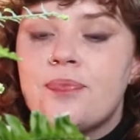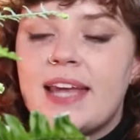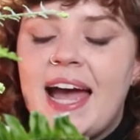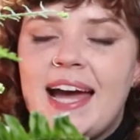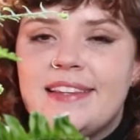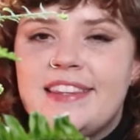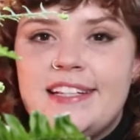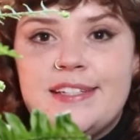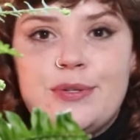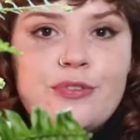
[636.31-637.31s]
had the
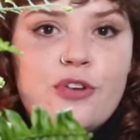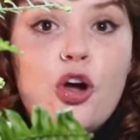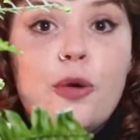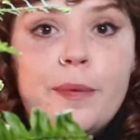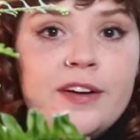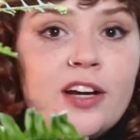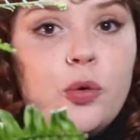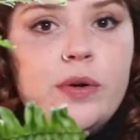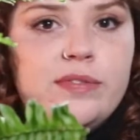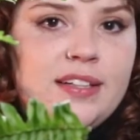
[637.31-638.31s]
sort of urban
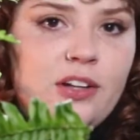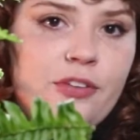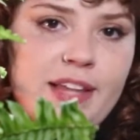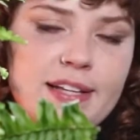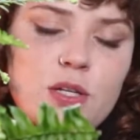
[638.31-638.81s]
equivalent of that,